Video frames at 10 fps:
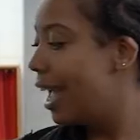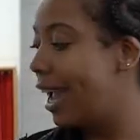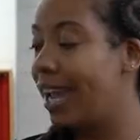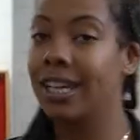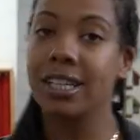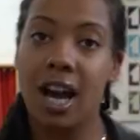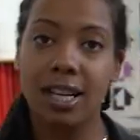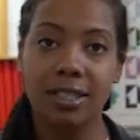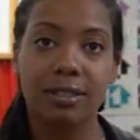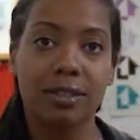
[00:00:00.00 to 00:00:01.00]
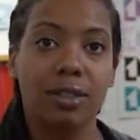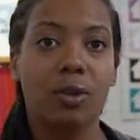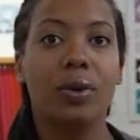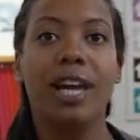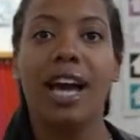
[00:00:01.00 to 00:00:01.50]
and cotton.
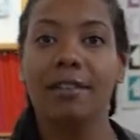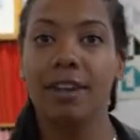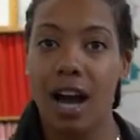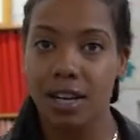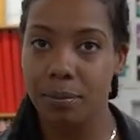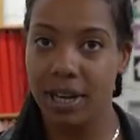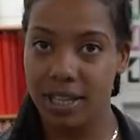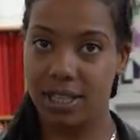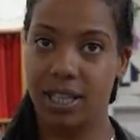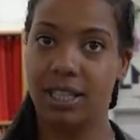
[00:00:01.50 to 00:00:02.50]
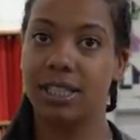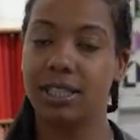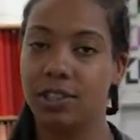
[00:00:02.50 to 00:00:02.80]
We have cotton by the tons.